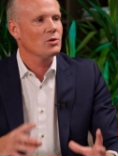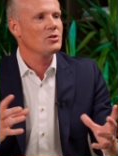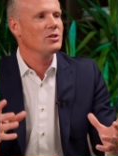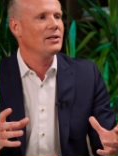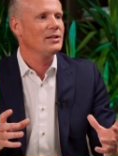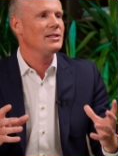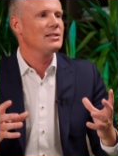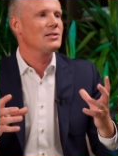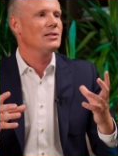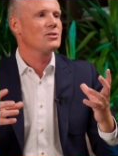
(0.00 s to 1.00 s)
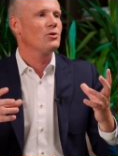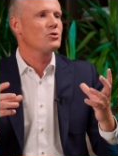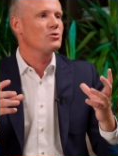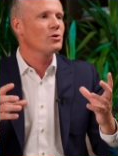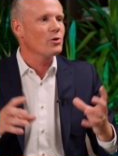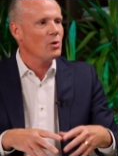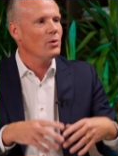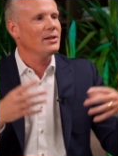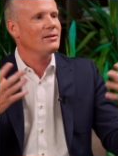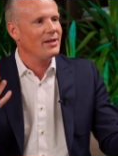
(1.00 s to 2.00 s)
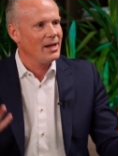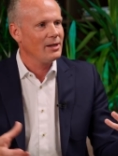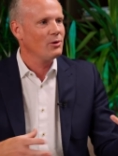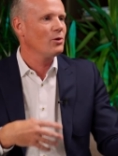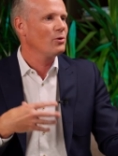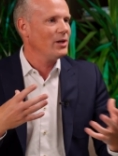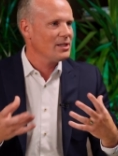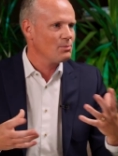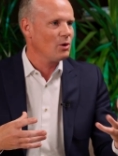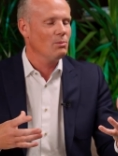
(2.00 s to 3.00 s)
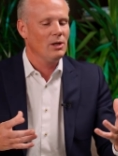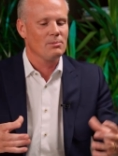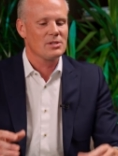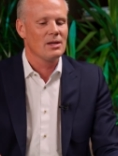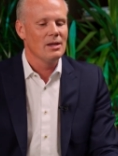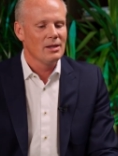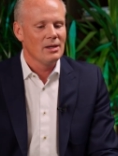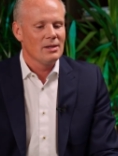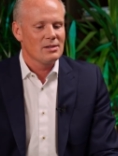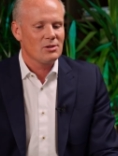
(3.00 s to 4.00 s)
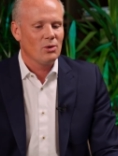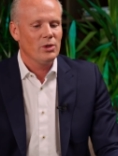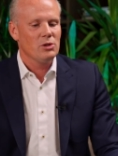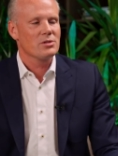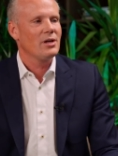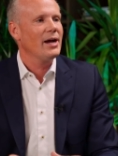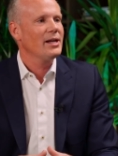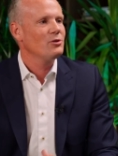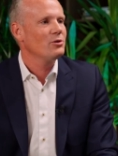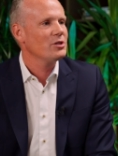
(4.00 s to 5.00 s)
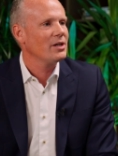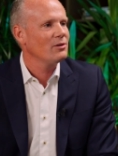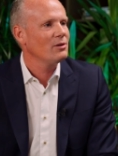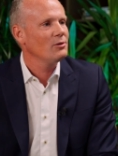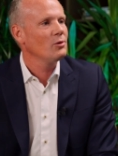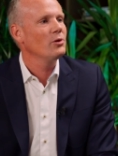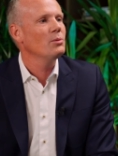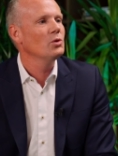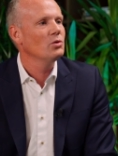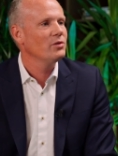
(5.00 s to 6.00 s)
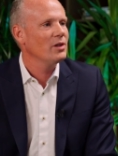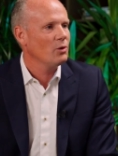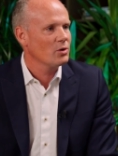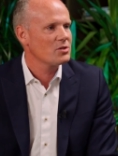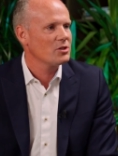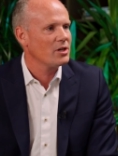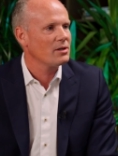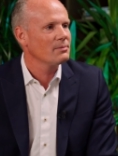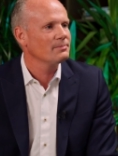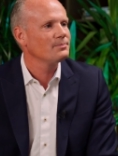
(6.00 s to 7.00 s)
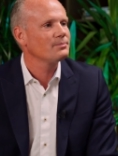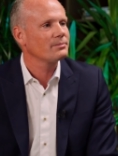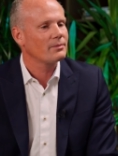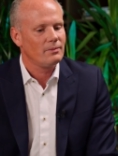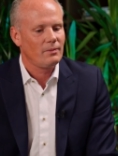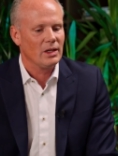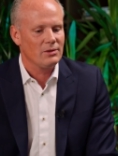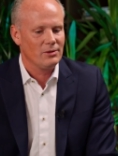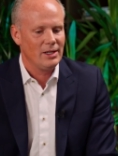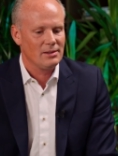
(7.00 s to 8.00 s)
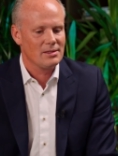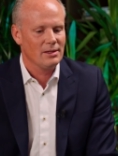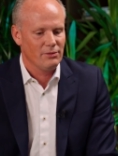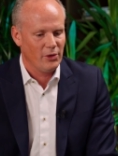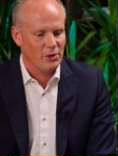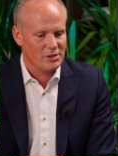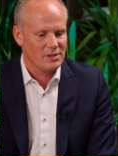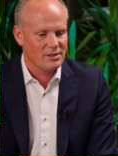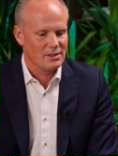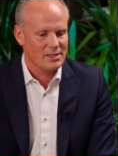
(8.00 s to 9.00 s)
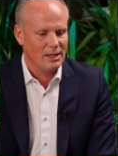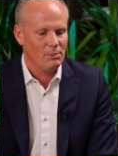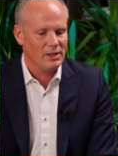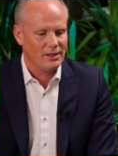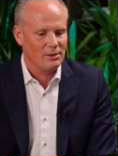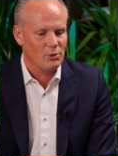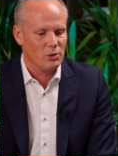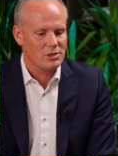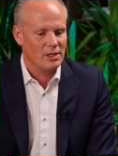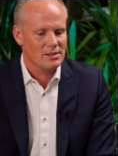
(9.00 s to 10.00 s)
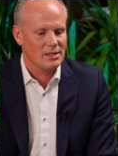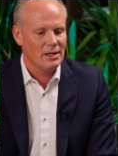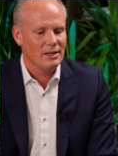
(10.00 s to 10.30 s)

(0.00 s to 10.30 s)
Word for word: oxygen, it easily starts to grow in the tank or create problems. So we use hydrogen to remove the oxygen. So that's the first step in that process.